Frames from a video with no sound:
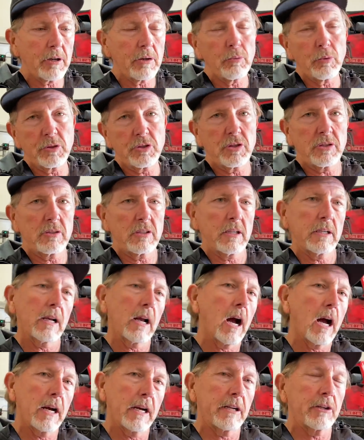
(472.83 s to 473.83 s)
which is going
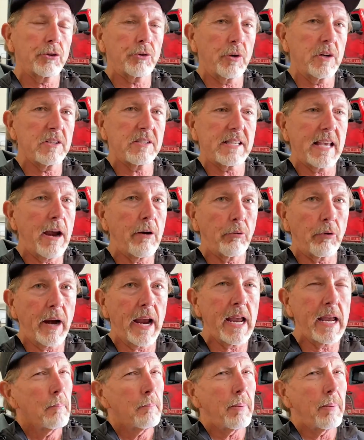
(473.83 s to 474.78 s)
to increase that rate